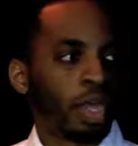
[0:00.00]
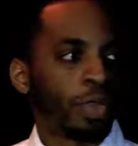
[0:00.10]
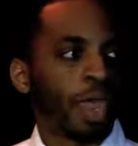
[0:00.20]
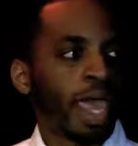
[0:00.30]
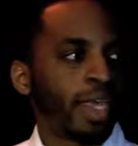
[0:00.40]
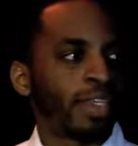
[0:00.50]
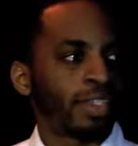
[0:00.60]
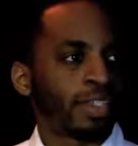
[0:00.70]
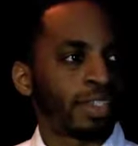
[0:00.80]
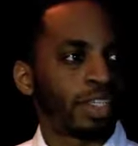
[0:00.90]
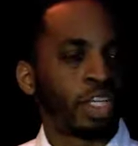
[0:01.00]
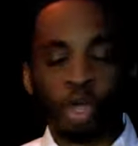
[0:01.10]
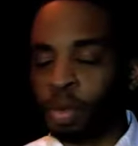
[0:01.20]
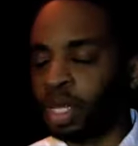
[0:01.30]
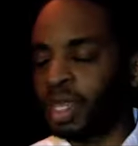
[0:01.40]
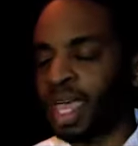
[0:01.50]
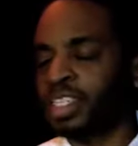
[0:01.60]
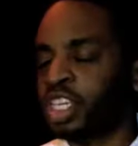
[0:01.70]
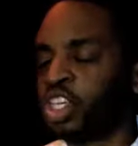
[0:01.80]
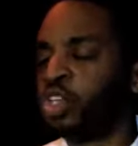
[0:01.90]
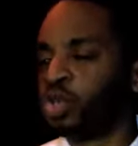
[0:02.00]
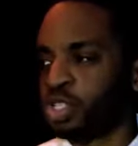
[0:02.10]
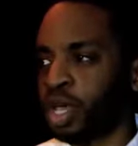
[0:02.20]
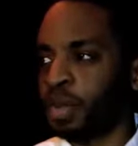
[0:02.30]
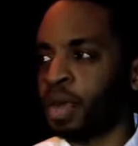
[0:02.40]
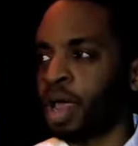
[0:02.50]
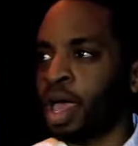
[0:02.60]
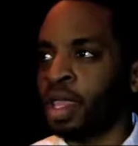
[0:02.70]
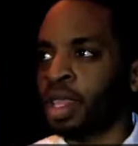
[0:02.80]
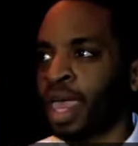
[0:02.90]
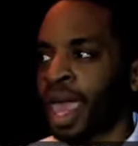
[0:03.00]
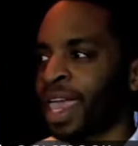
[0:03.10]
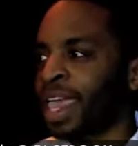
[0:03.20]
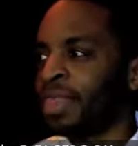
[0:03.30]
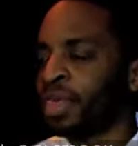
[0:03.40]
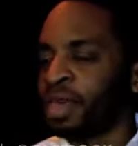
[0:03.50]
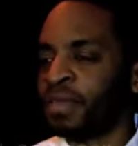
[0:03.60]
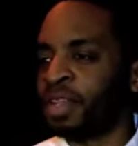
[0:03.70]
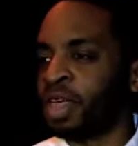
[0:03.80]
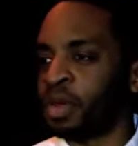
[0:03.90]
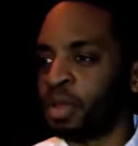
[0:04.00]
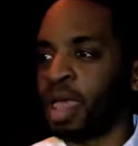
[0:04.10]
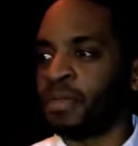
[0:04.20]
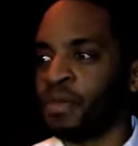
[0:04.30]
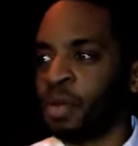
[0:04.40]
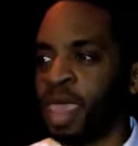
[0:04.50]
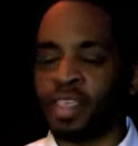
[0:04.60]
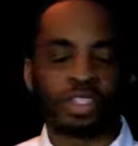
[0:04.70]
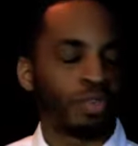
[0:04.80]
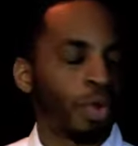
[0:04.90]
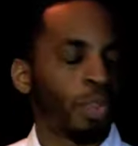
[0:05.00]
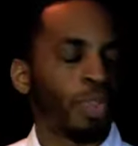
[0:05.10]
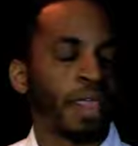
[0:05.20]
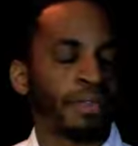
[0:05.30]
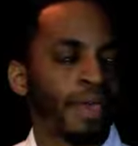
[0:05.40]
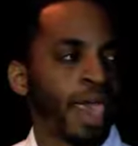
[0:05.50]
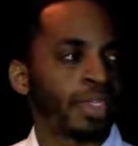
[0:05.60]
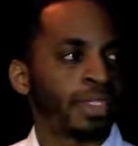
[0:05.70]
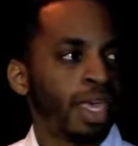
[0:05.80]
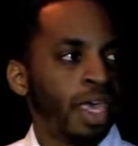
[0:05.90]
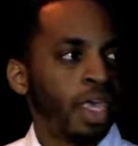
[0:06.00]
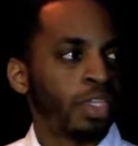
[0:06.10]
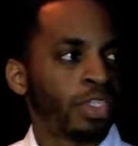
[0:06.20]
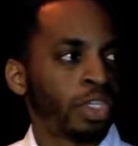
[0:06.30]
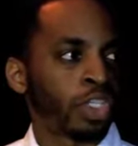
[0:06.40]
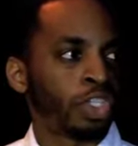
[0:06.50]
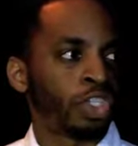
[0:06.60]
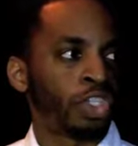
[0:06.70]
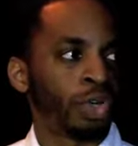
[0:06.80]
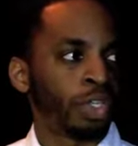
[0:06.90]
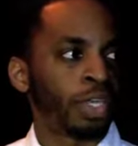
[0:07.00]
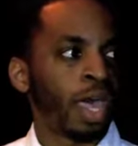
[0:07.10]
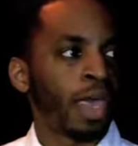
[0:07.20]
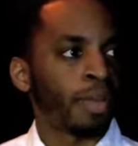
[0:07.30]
That is, globally, that's a huge number. I can't think of another platform that has grown that fast in such a short time.